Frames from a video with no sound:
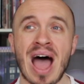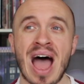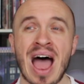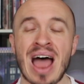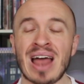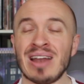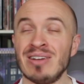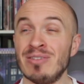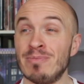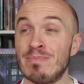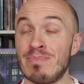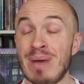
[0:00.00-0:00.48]

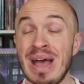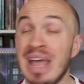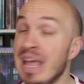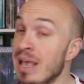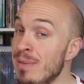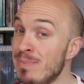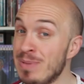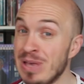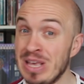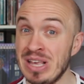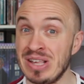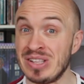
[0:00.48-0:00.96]
And
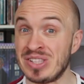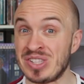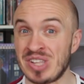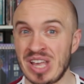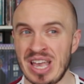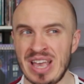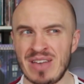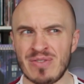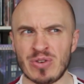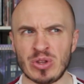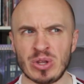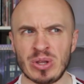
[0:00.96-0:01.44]
babies,
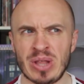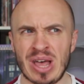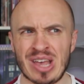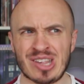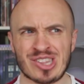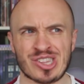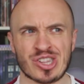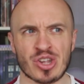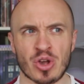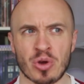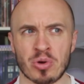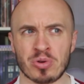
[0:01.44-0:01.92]
even
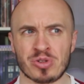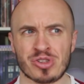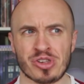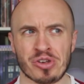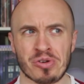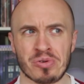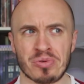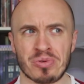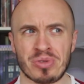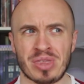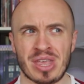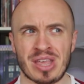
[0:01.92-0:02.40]
less so.
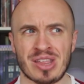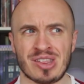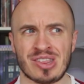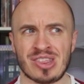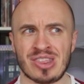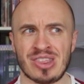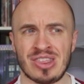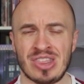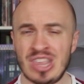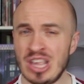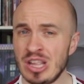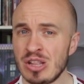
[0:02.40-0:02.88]
So
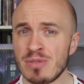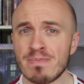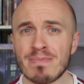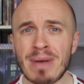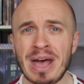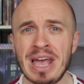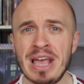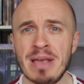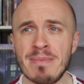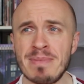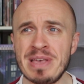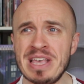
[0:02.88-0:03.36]
there's this
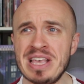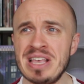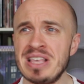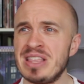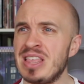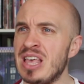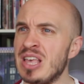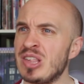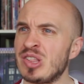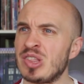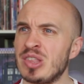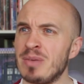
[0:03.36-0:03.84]

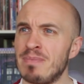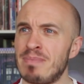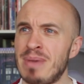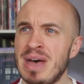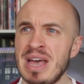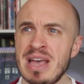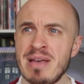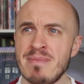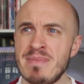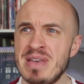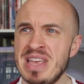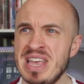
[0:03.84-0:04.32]
baby, there's the
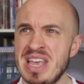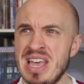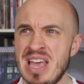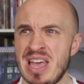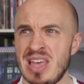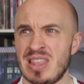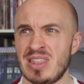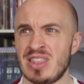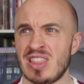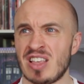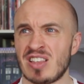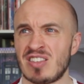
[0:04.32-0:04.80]
baby
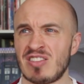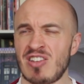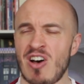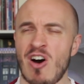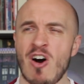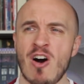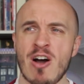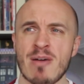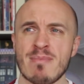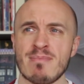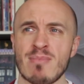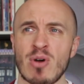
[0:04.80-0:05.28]
in The
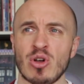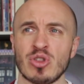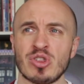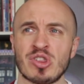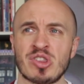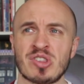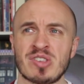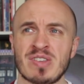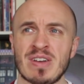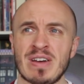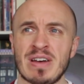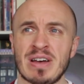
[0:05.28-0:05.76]
Time
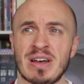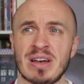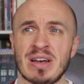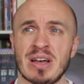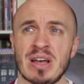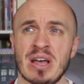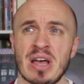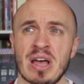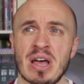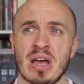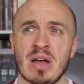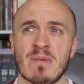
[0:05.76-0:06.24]
Monster,
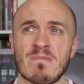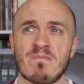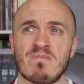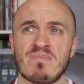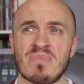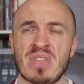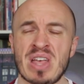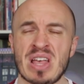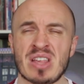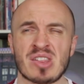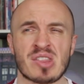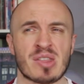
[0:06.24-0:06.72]

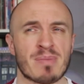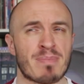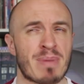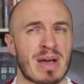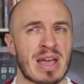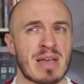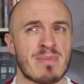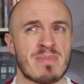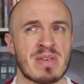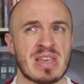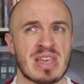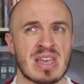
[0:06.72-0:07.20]
there's the
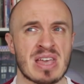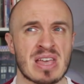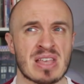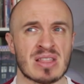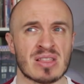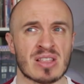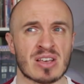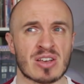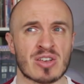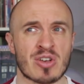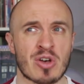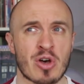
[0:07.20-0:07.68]
baby
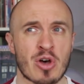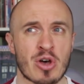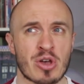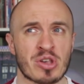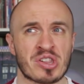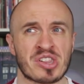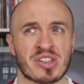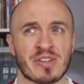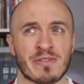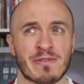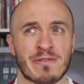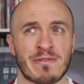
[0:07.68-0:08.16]
in The
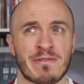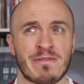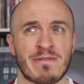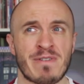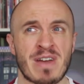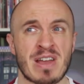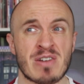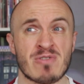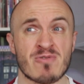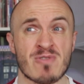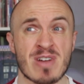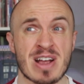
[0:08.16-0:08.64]
Curse of
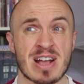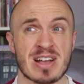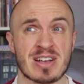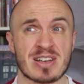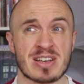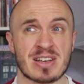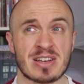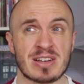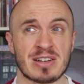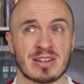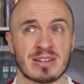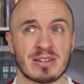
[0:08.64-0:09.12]

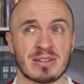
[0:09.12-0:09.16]
Fenric?